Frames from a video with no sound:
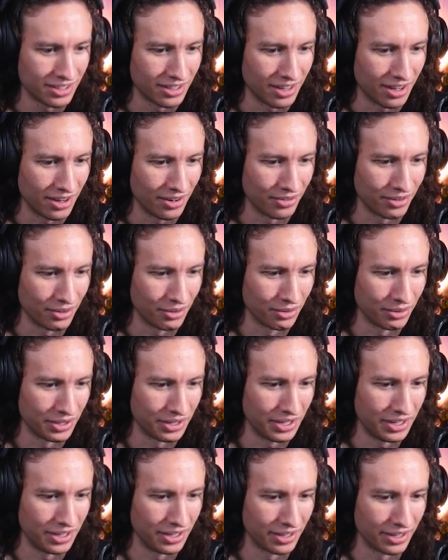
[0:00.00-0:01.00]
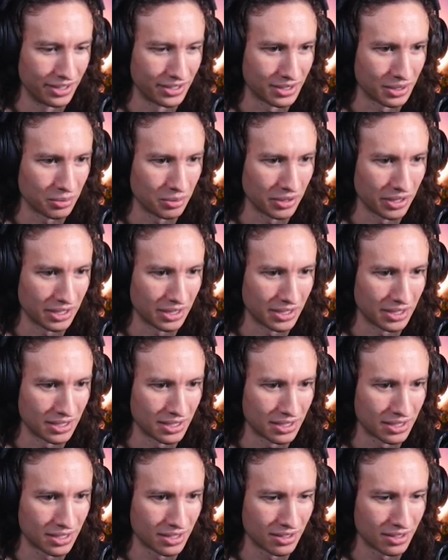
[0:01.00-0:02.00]
Everyone here ends up like
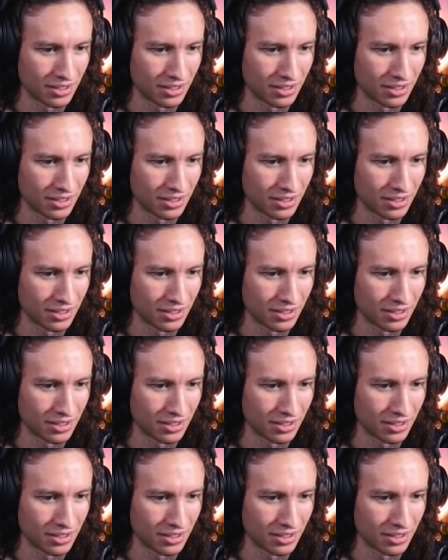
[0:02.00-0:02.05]
this.